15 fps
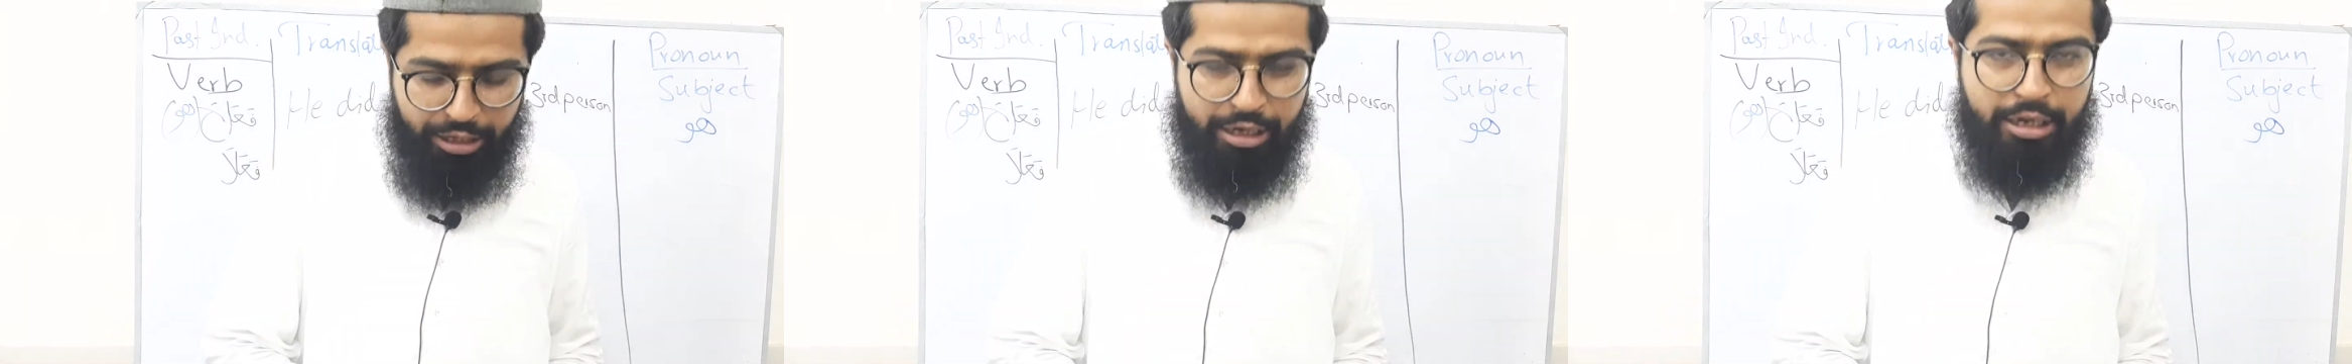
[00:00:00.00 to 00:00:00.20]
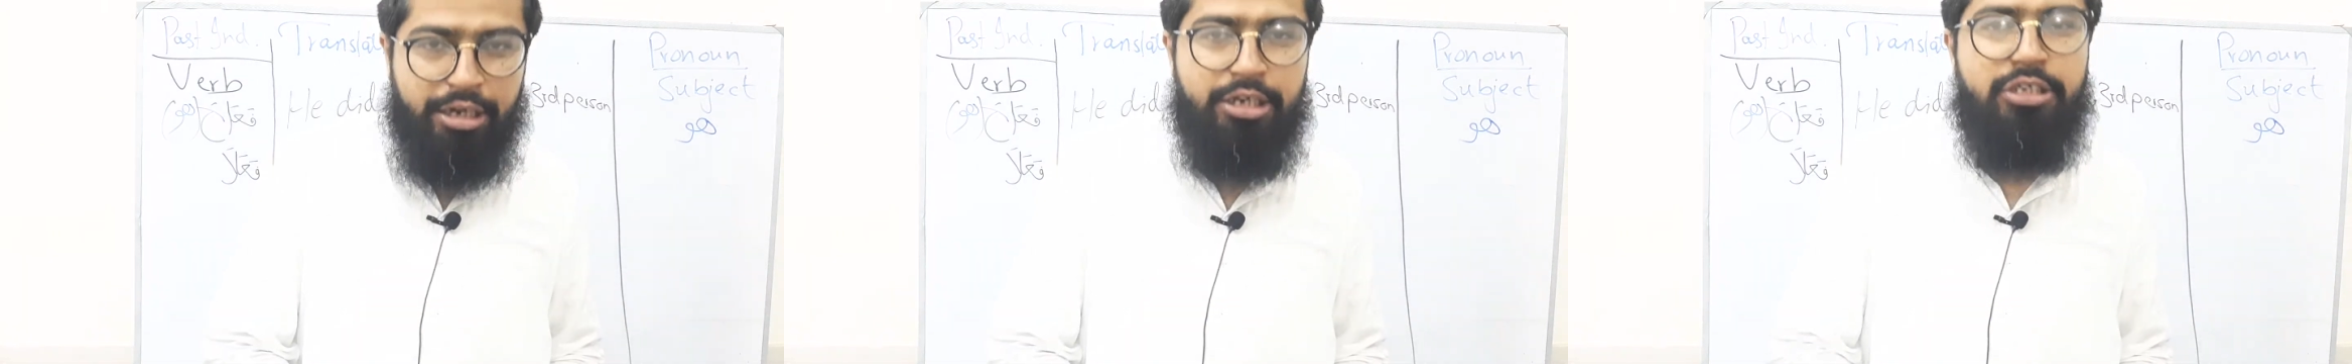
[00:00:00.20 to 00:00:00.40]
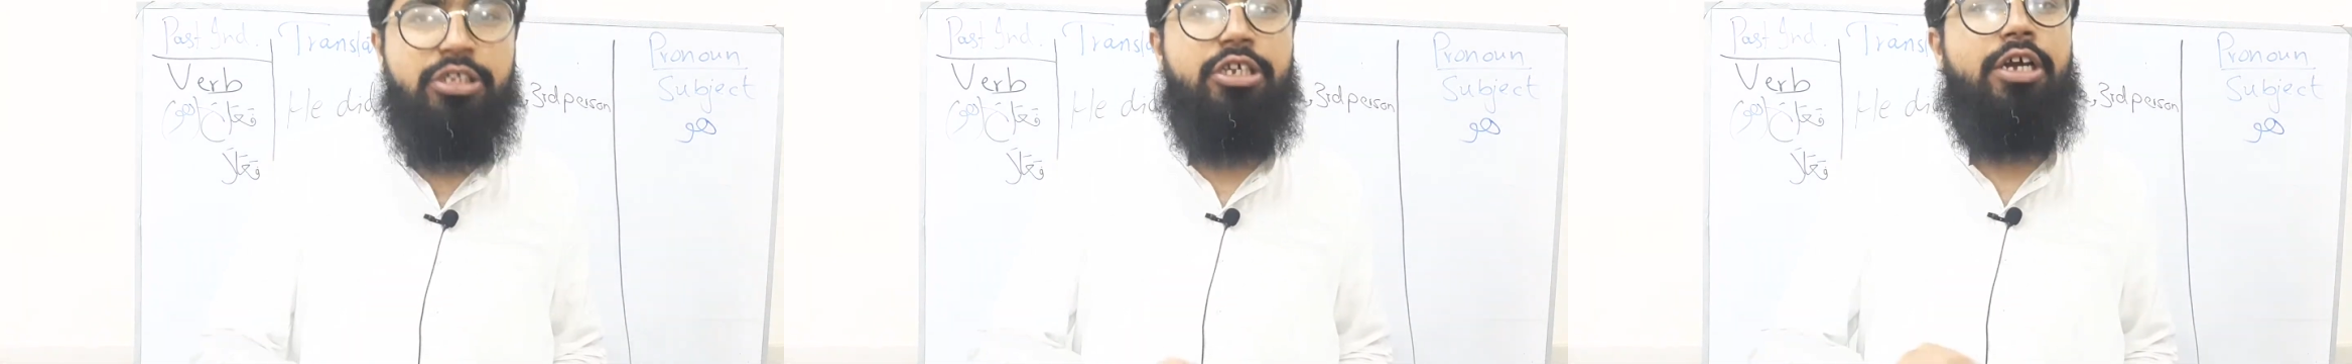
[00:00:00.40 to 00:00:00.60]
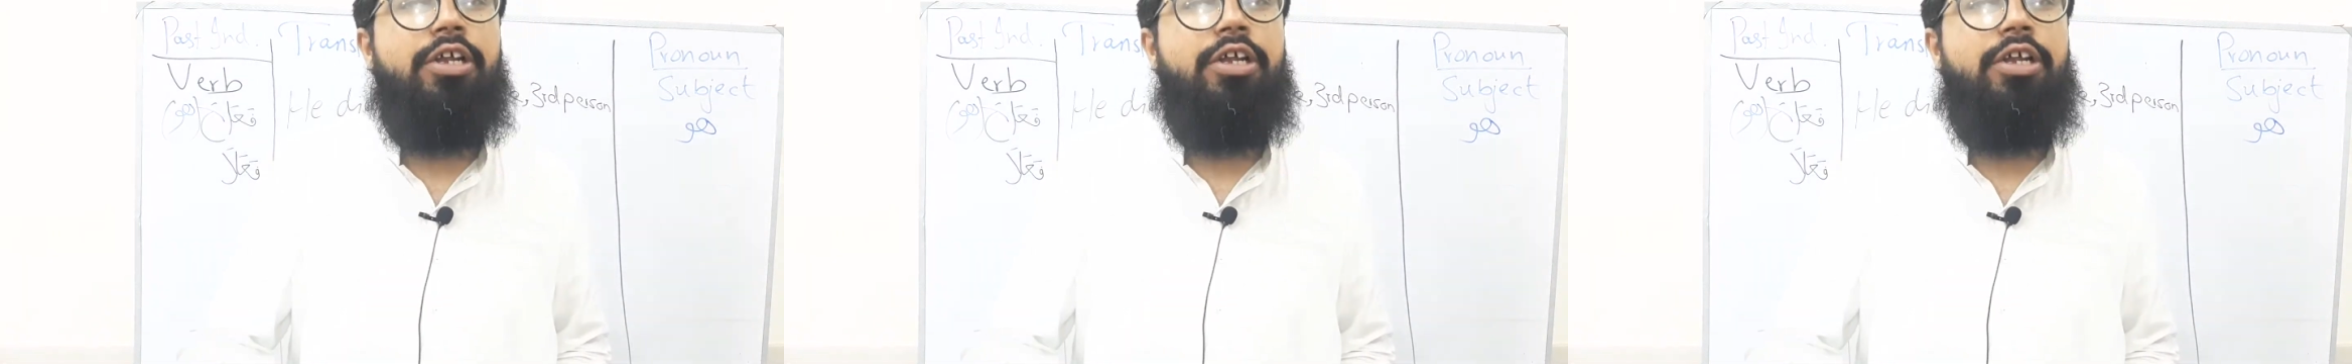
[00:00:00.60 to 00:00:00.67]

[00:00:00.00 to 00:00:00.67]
English there